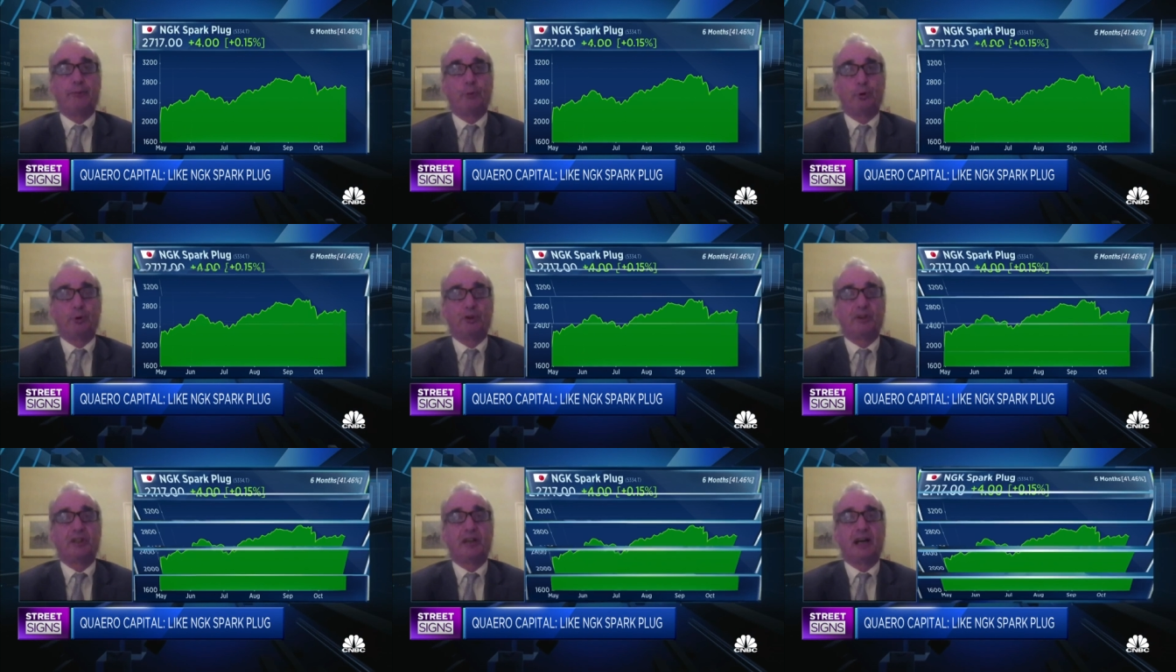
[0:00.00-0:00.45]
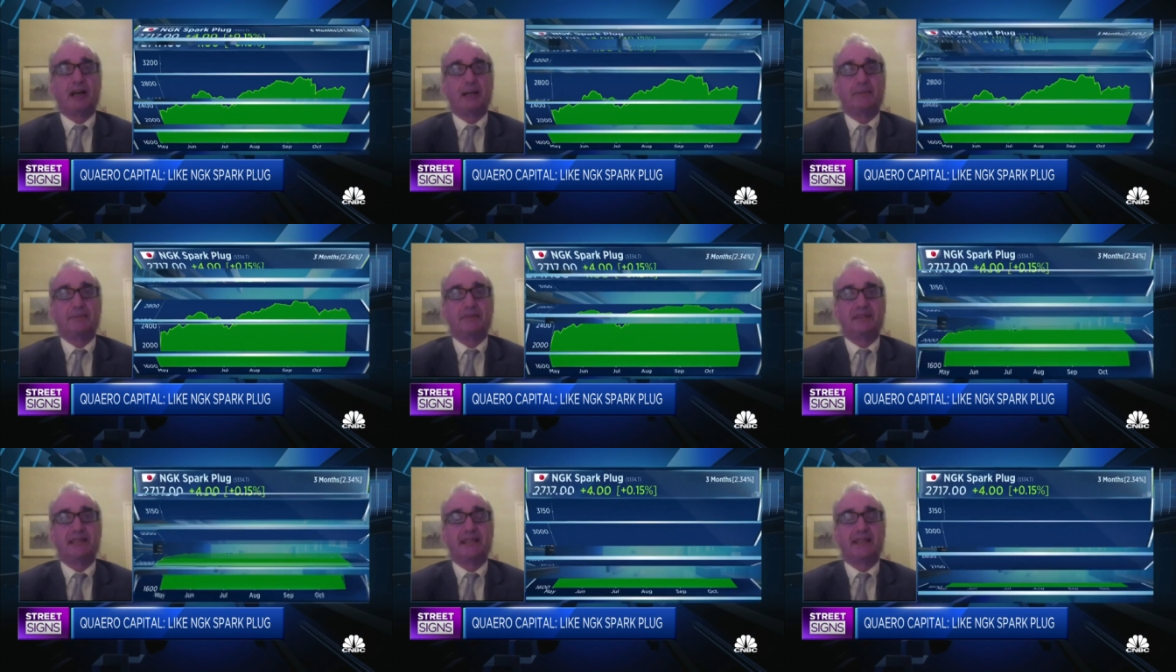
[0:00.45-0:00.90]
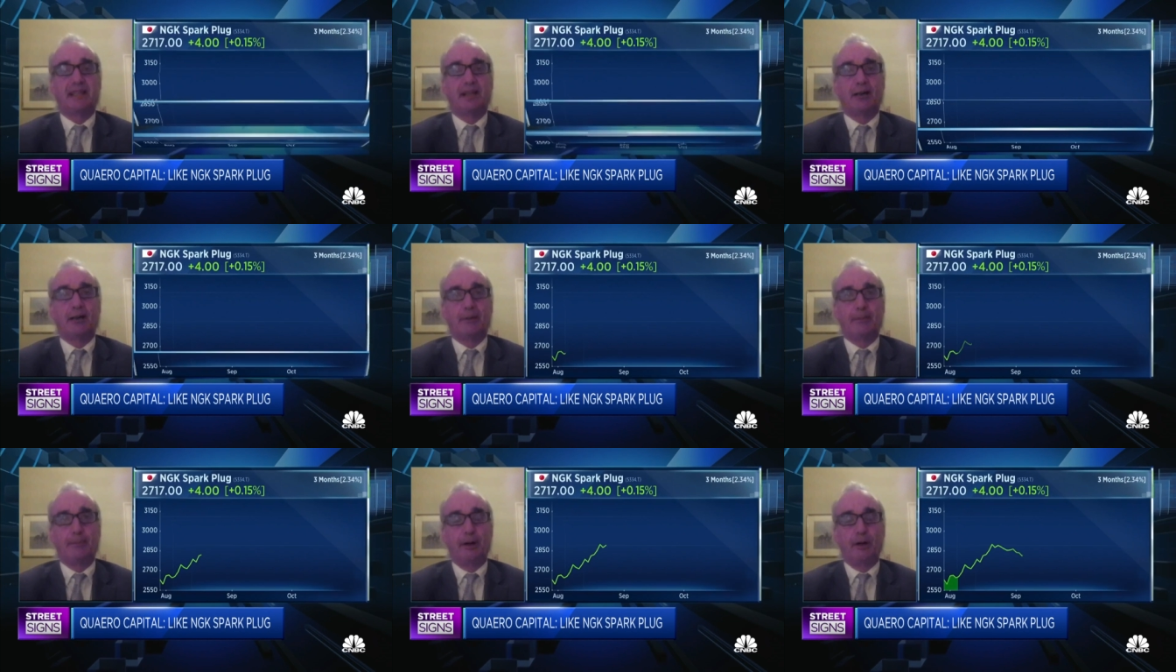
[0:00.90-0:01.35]
four times their
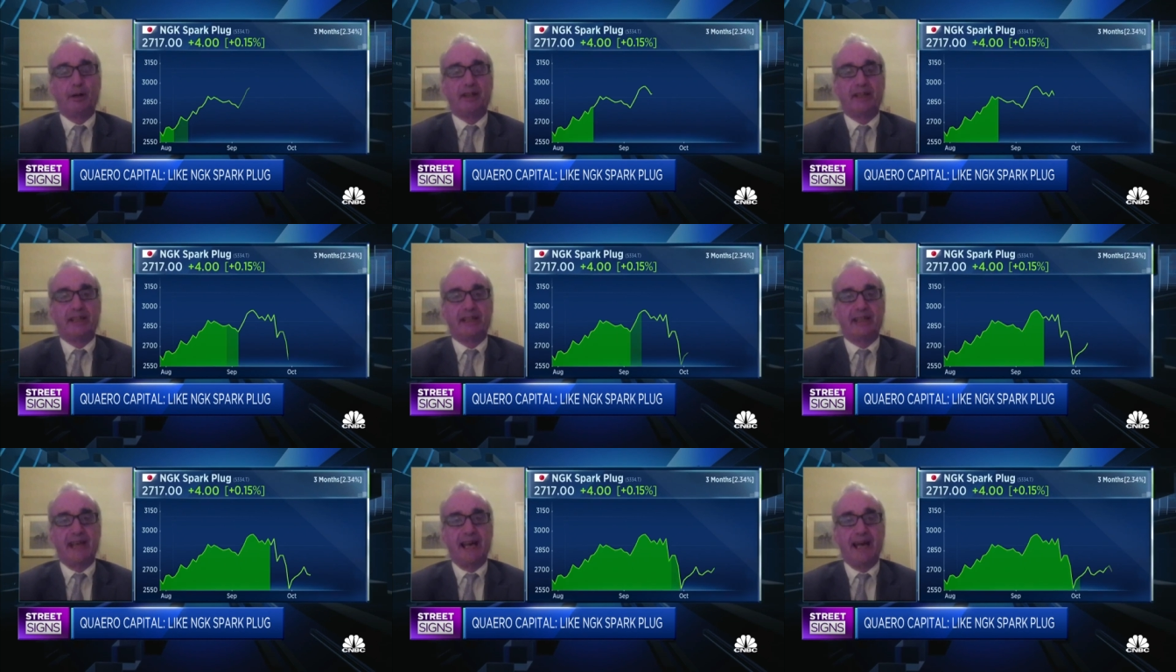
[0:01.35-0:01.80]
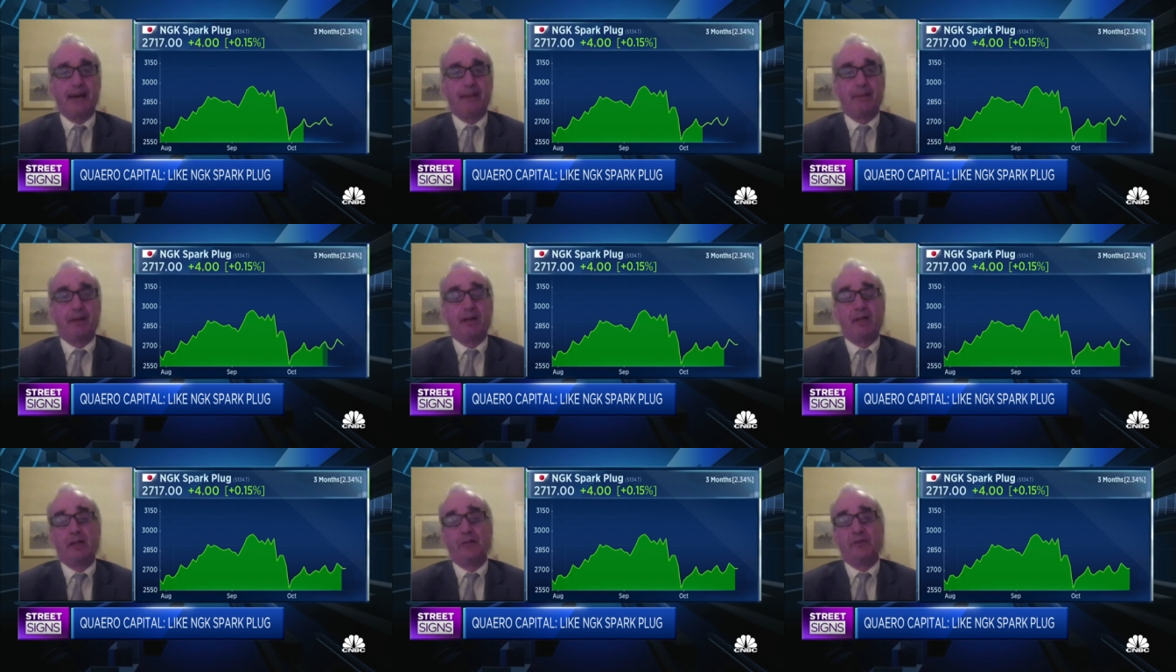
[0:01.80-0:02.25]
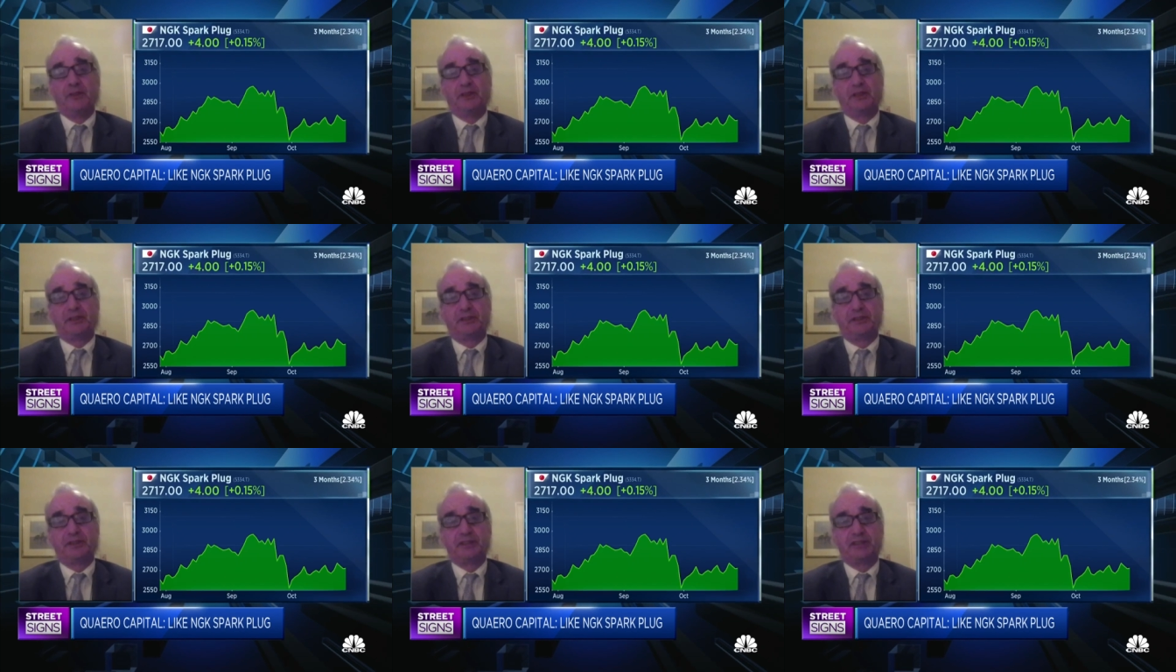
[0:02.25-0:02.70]
current market cap.
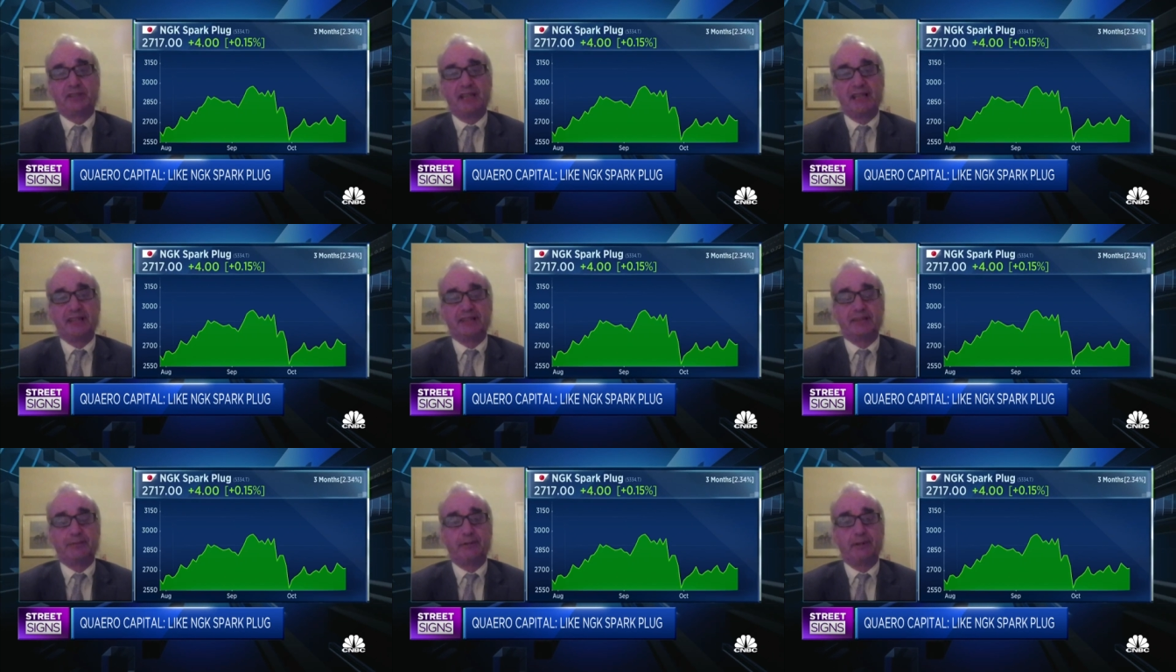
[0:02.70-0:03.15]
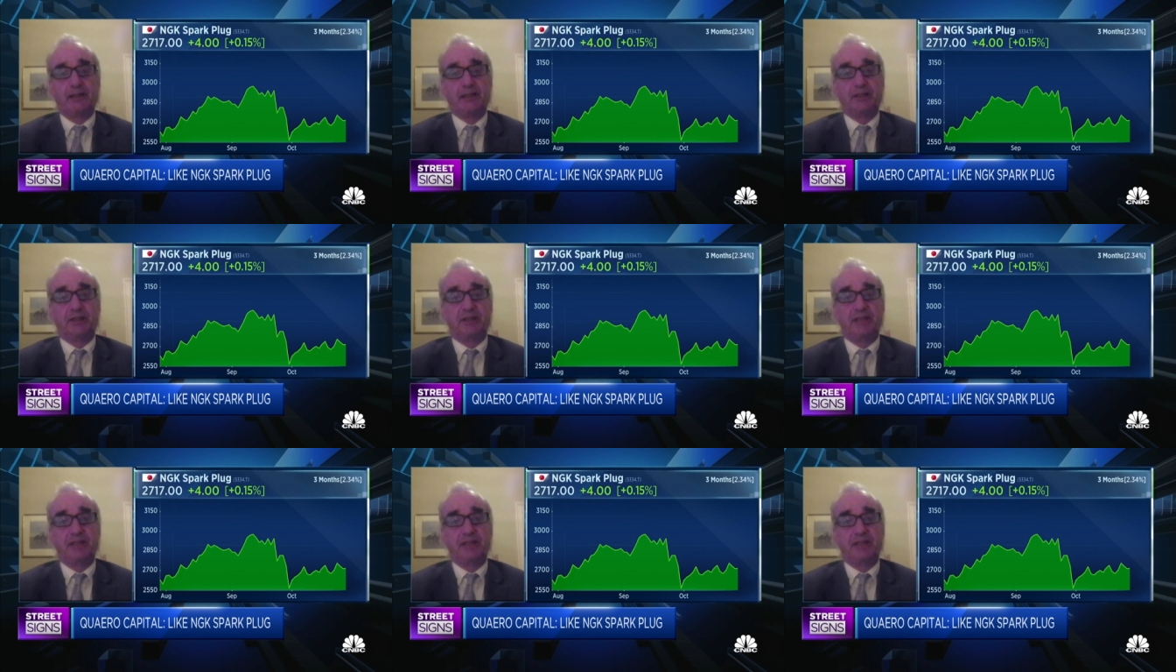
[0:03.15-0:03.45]
The, the shares are very